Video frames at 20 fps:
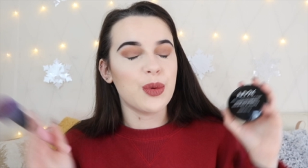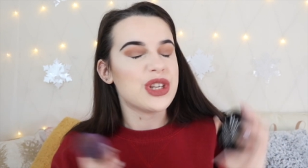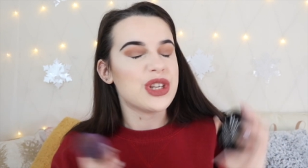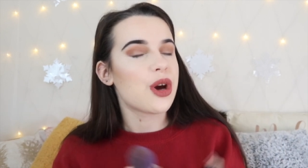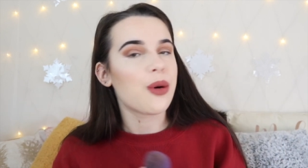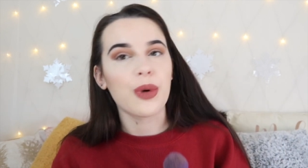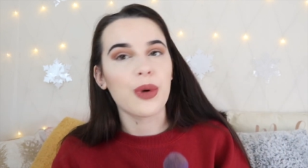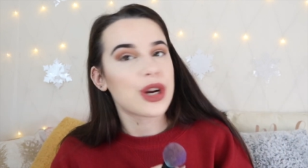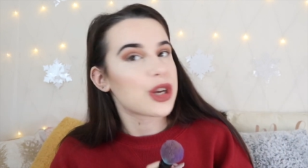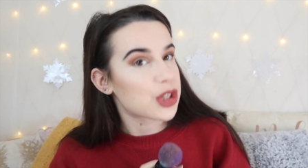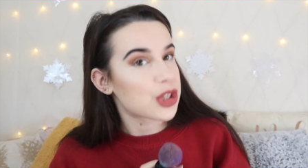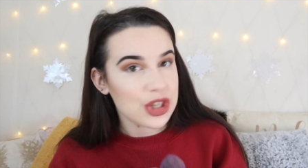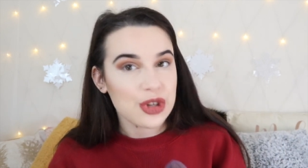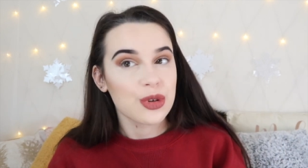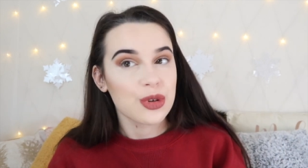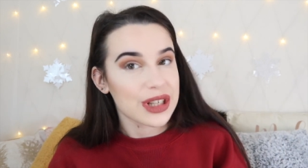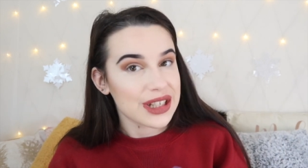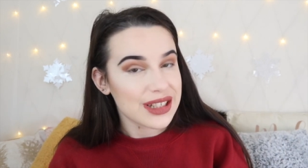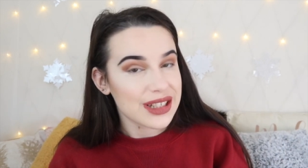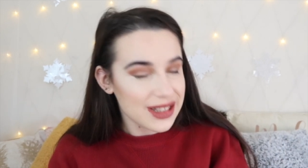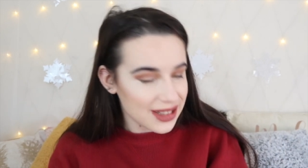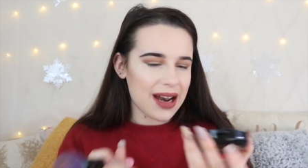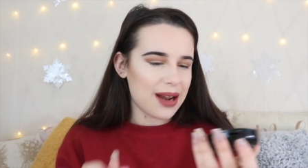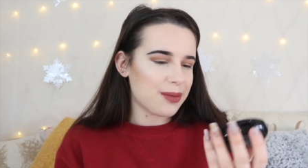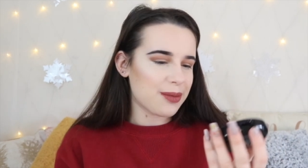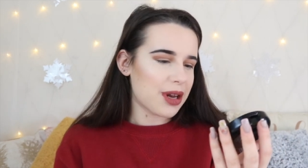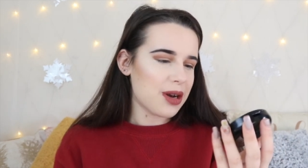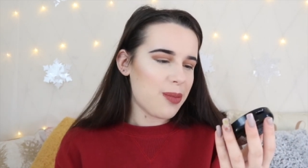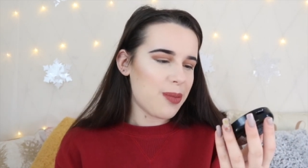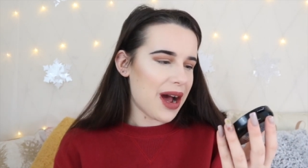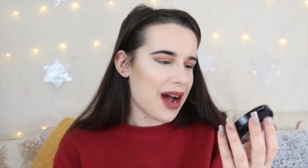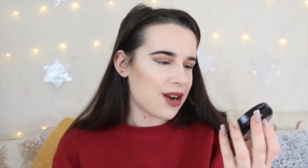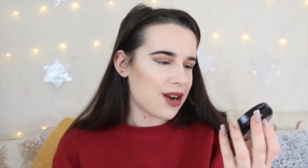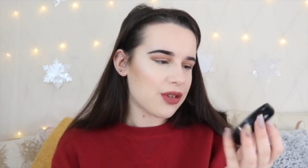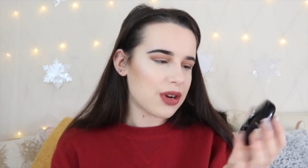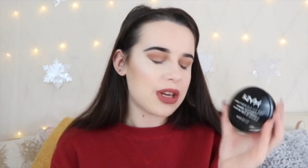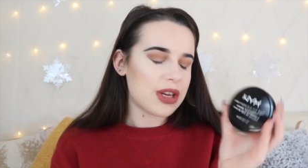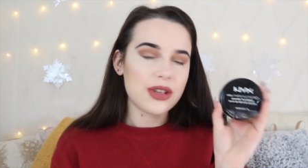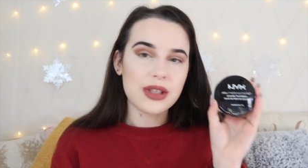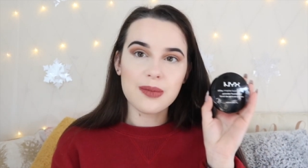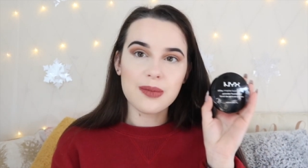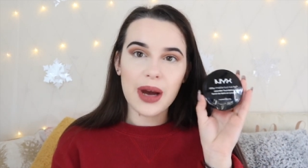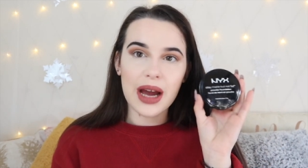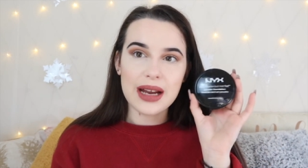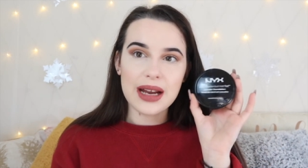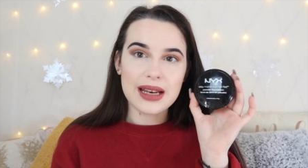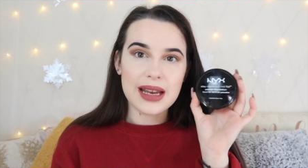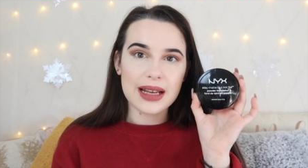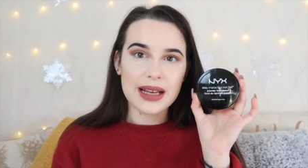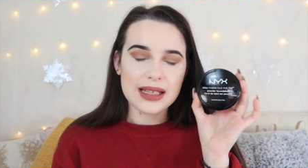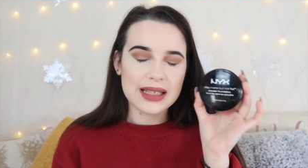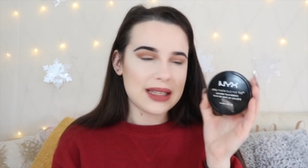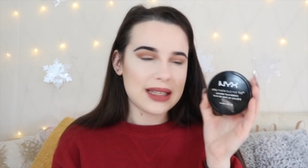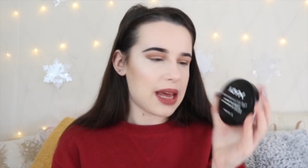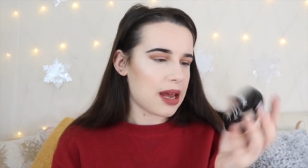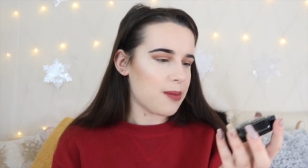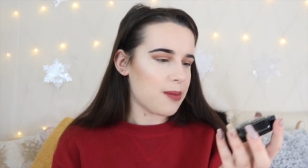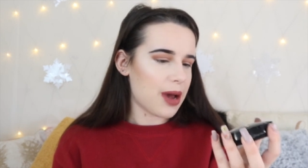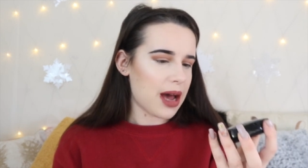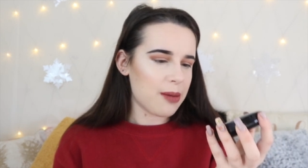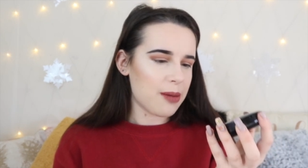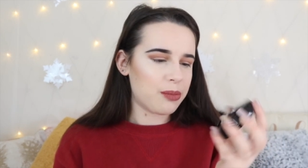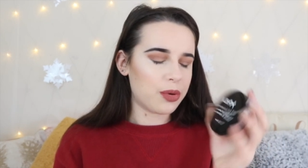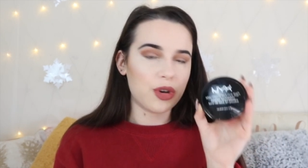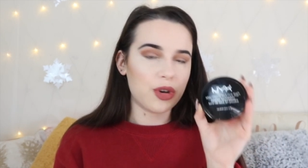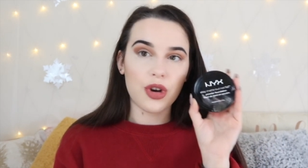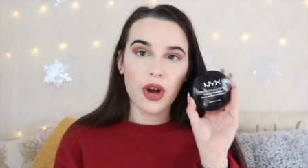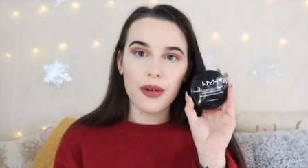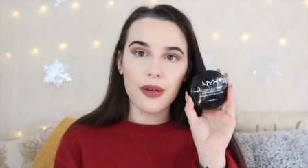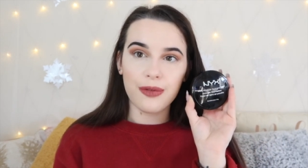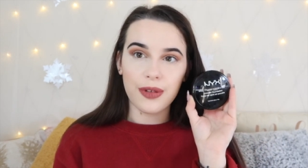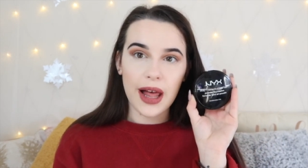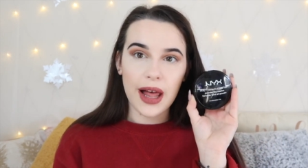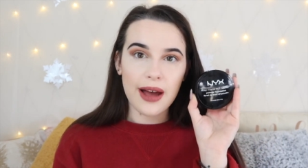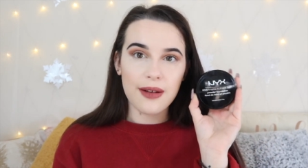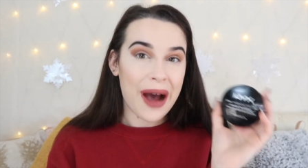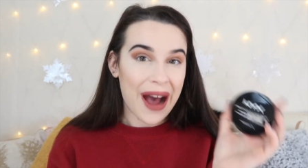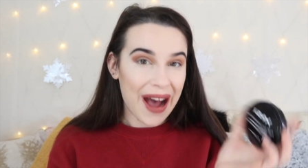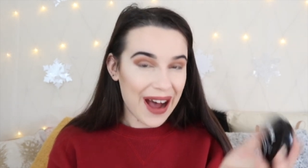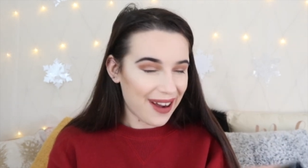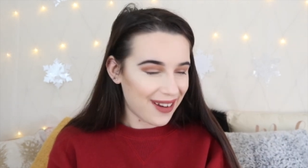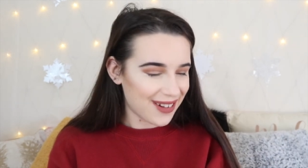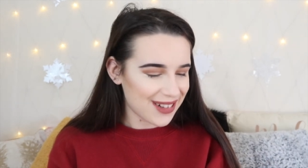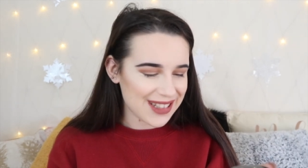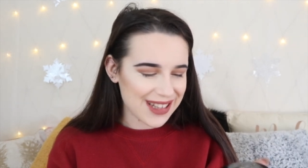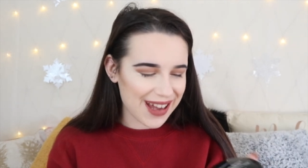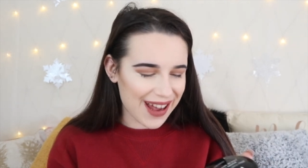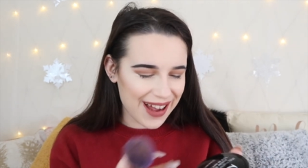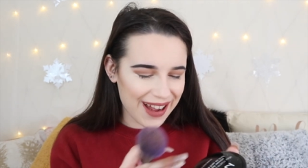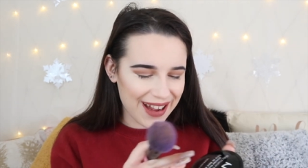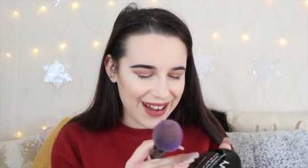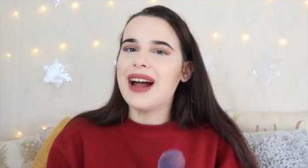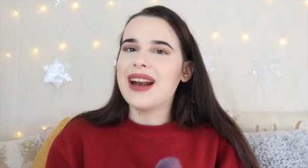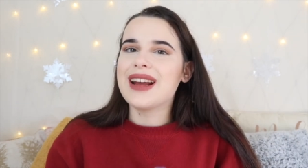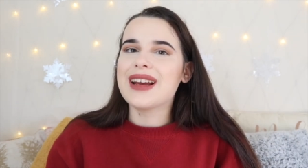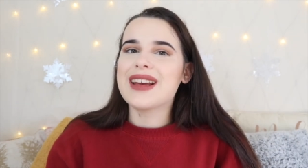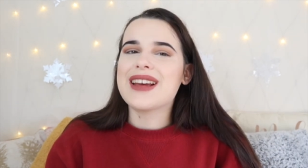we don't want it to crease. And I'm gonna powder it using my NYX Stay Matte but not flat powder. And